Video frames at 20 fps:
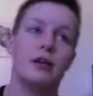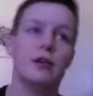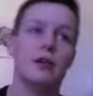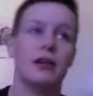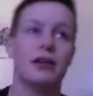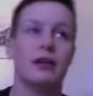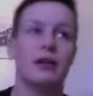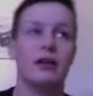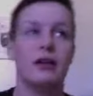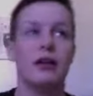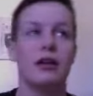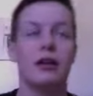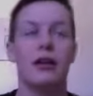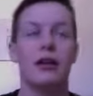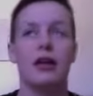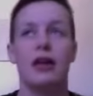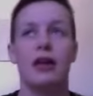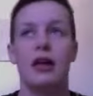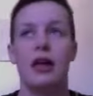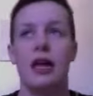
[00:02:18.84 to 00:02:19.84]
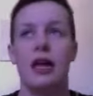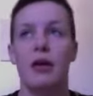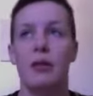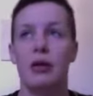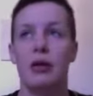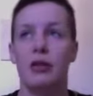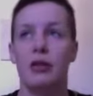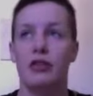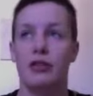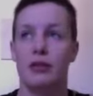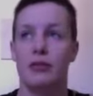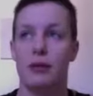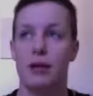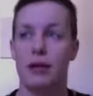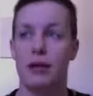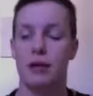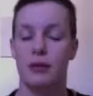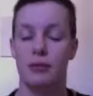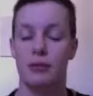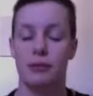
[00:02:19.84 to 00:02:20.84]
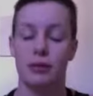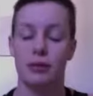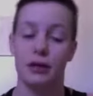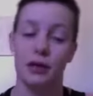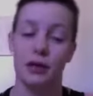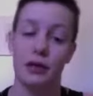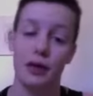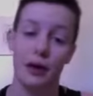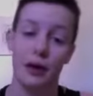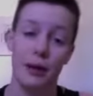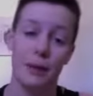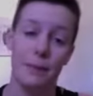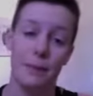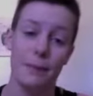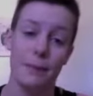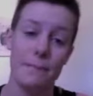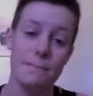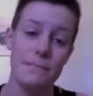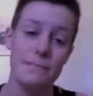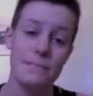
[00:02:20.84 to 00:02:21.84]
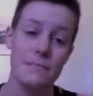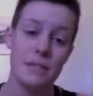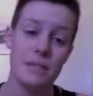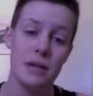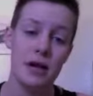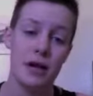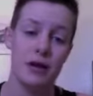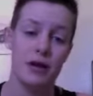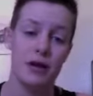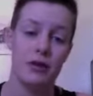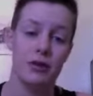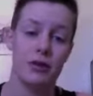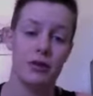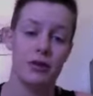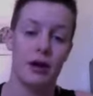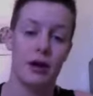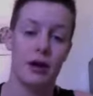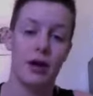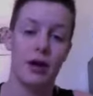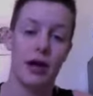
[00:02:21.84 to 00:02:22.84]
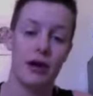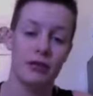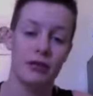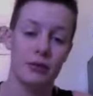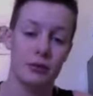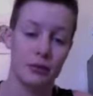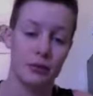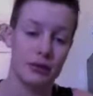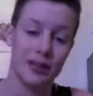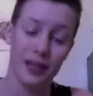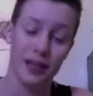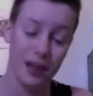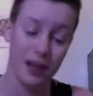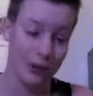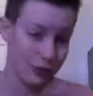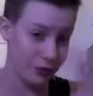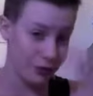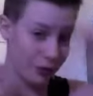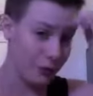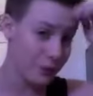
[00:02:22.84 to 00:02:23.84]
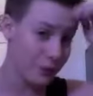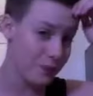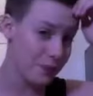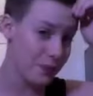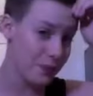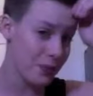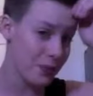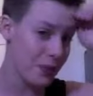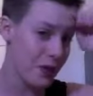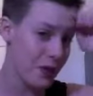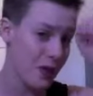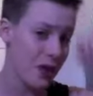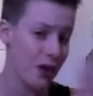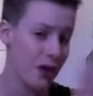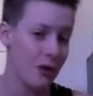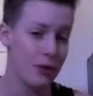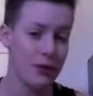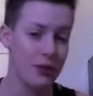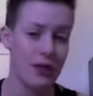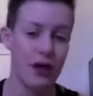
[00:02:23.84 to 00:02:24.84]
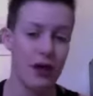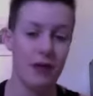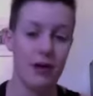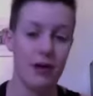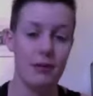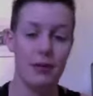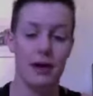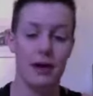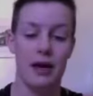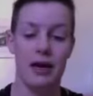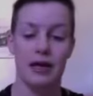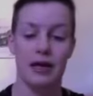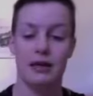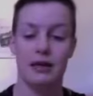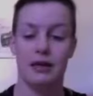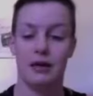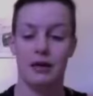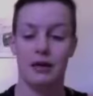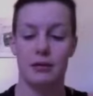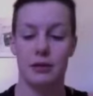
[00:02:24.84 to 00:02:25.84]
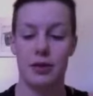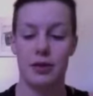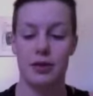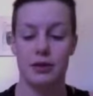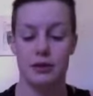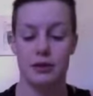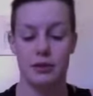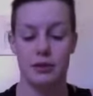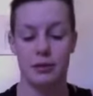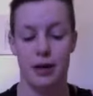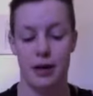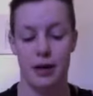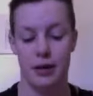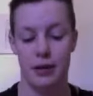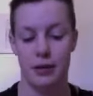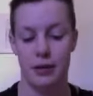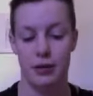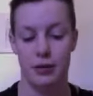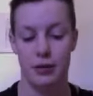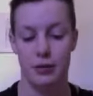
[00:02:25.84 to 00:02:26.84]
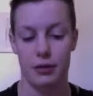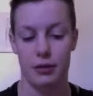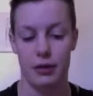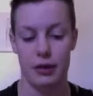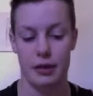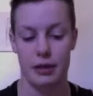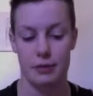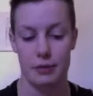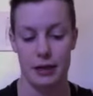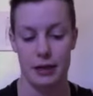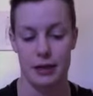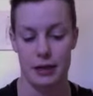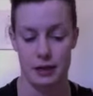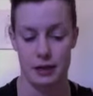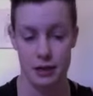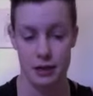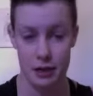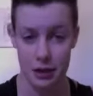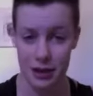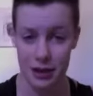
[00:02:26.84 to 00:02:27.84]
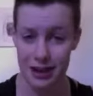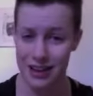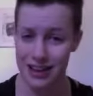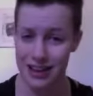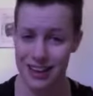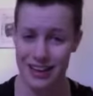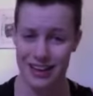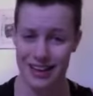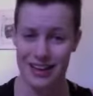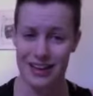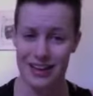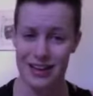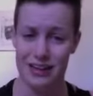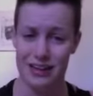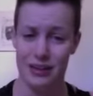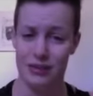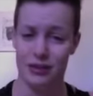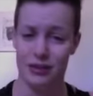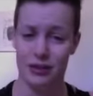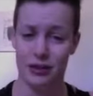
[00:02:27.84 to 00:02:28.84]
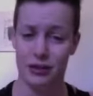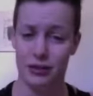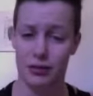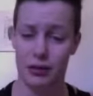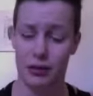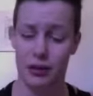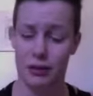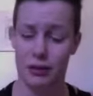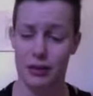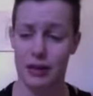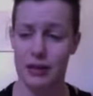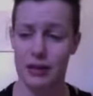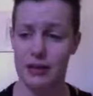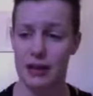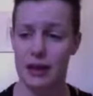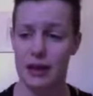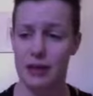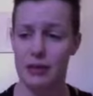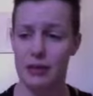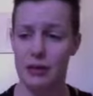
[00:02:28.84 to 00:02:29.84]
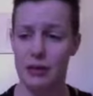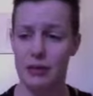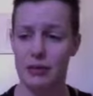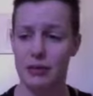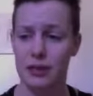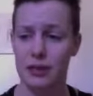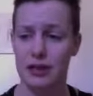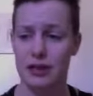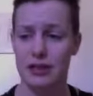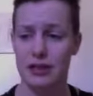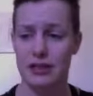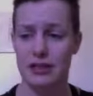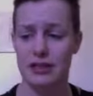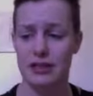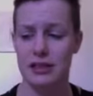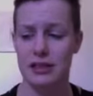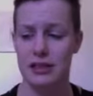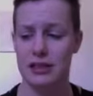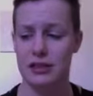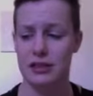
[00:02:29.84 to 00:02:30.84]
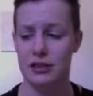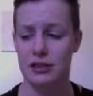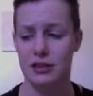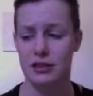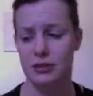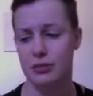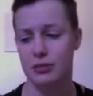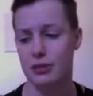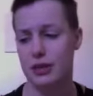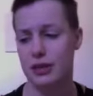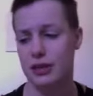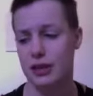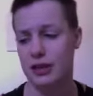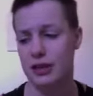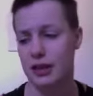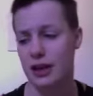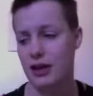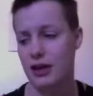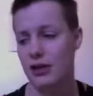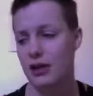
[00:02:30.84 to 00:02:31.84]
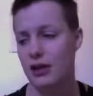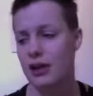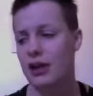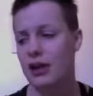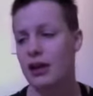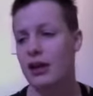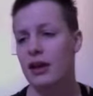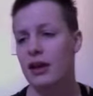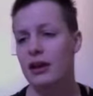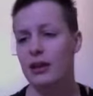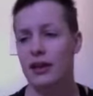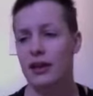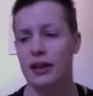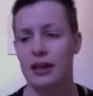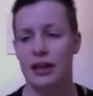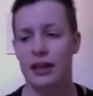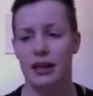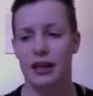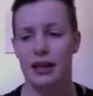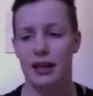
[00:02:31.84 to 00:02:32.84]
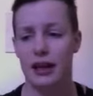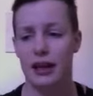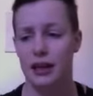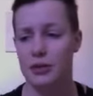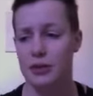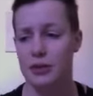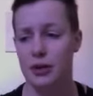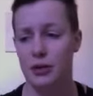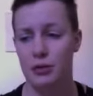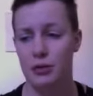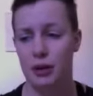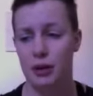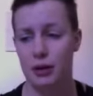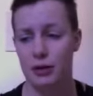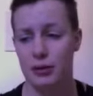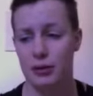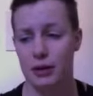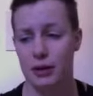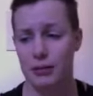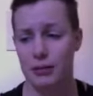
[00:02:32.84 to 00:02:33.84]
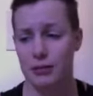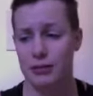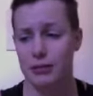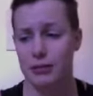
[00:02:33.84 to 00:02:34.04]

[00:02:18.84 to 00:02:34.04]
mean, it works for me, but I know that I have to be really careful with how I bind. I used to bind with an ace bandage, and I definitely don't recommend that to anyone because it slows your breathing down. You could break a rib,